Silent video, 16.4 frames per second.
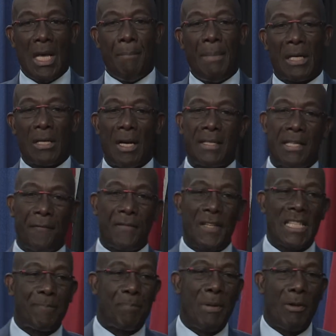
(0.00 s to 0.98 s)
because if
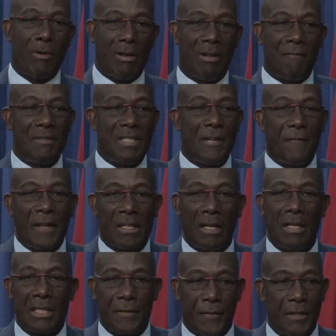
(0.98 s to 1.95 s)
this period of
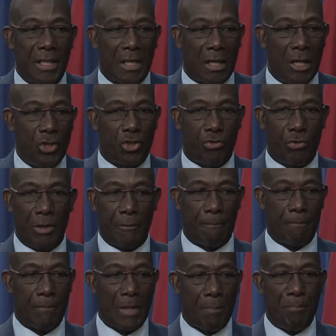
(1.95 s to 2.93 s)
difficulty for the country,
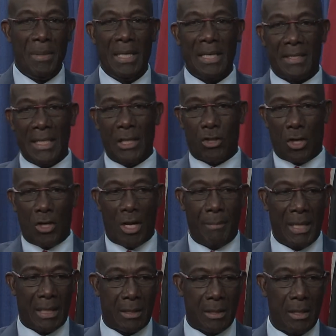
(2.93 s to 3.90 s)
be it
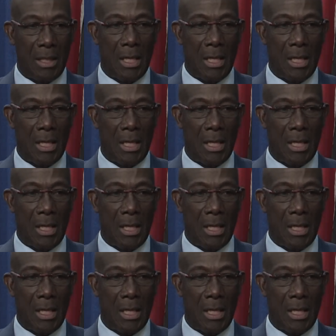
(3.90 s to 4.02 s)
economic,